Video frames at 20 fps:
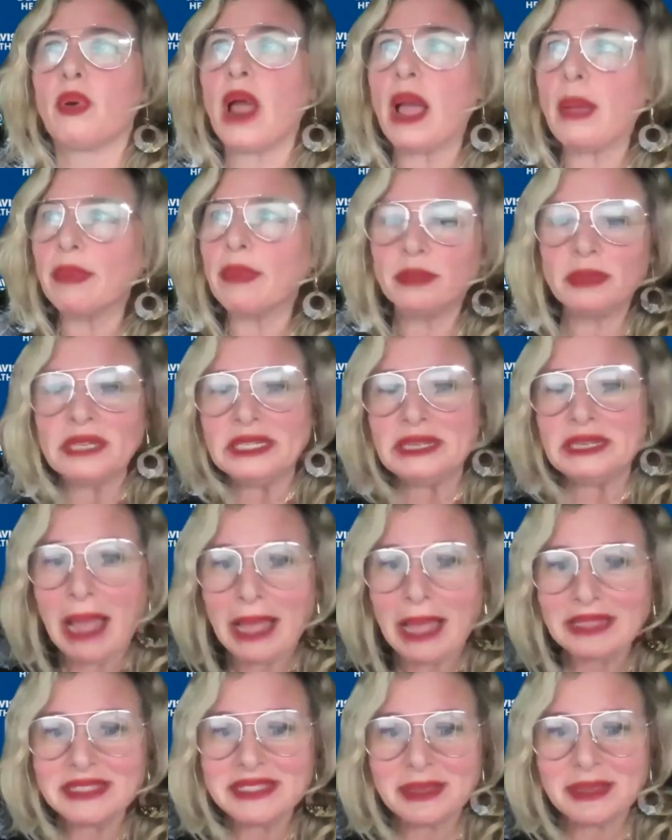probably
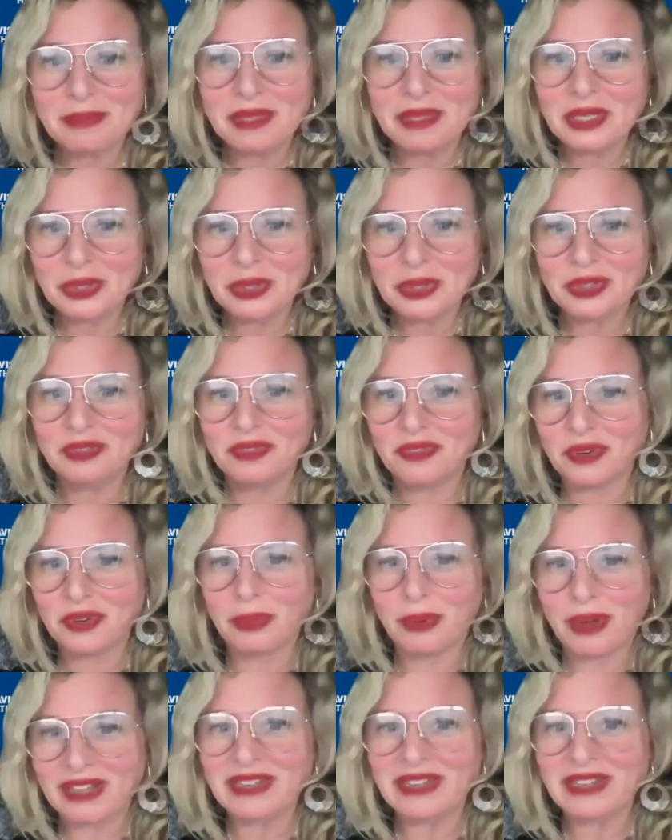not something good for
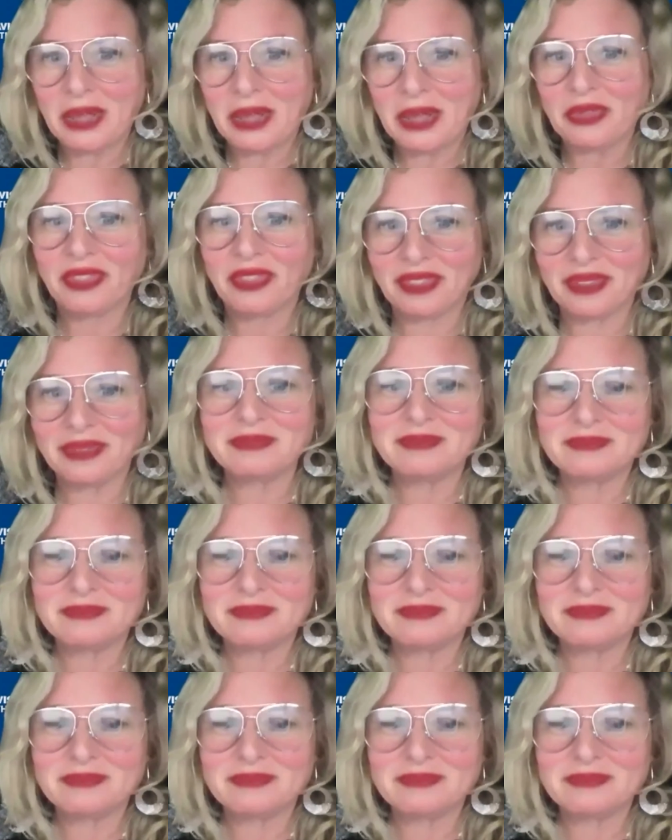brain health.